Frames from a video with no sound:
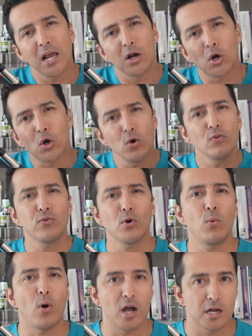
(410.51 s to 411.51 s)
and go
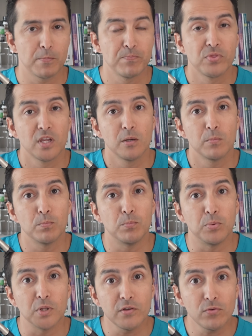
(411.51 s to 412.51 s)
for a walk.
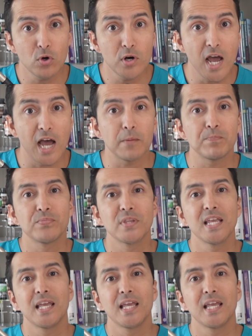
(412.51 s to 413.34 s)
Believe it or not,